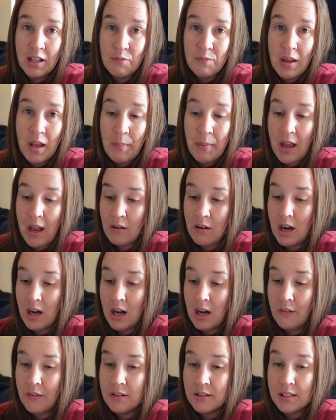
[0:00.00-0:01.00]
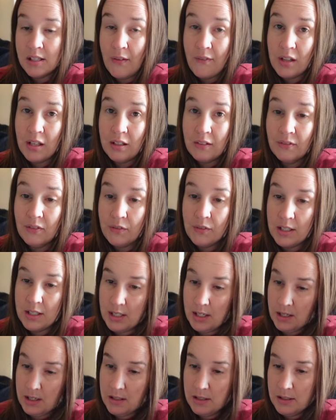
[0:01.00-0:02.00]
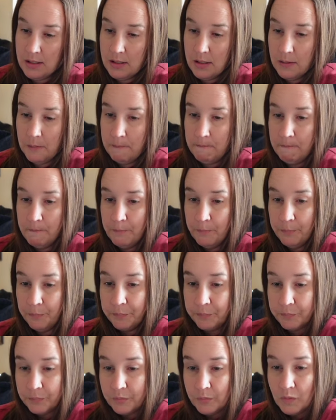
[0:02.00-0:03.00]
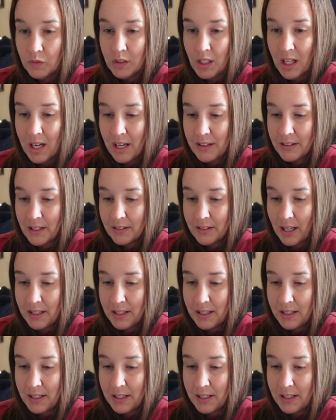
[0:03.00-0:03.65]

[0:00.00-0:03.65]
giving me a payout of $7.56. I think